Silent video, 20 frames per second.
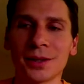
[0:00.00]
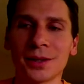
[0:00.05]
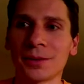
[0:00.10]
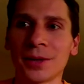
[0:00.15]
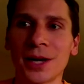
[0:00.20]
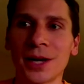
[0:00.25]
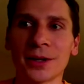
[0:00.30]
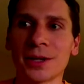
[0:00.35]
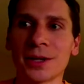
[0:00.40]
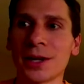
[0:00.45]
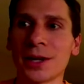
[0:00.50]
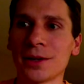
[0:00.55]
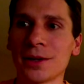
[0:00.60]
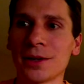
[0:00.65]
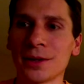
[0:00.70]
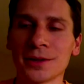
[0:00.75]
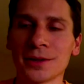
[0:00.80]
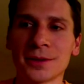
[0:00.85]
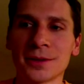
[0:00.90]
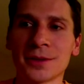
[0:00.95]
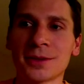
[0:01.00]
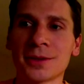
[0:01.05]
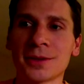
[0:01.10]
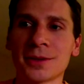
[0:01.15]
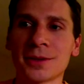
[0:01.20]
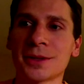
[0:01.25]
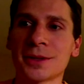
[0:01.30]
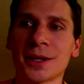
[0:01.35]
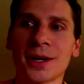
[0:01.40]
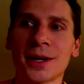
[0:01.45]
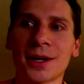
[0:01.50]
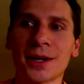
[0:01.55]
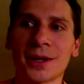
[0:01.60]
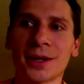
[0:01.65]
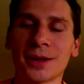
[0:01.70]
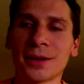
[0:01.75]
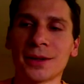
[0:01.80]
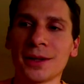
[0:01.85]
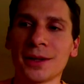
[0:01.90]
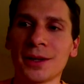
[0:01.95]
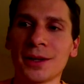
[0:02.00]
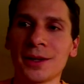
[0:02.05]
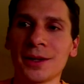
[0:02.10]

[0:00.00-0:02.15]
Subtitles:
Lagunitas,